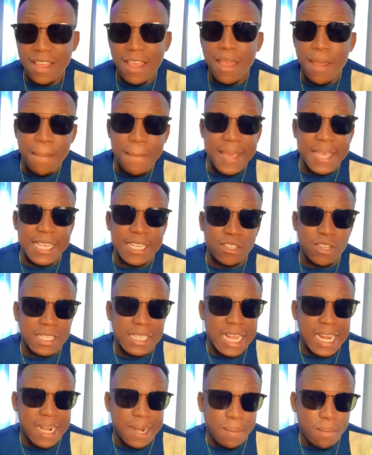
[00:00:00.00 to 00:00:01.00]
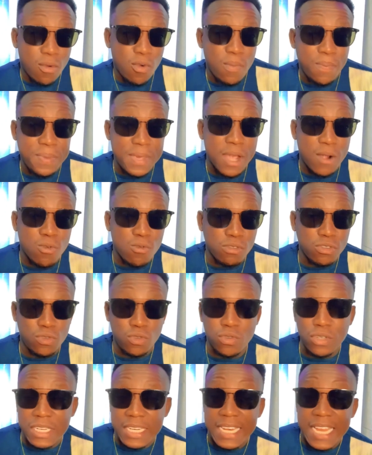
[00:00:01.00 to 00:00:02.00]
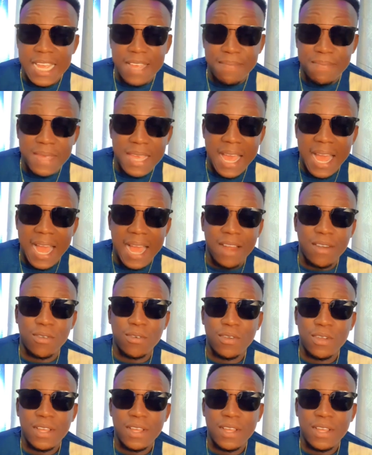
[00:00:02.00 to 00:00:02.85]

Making sure some mobi a wood tuni ne biano,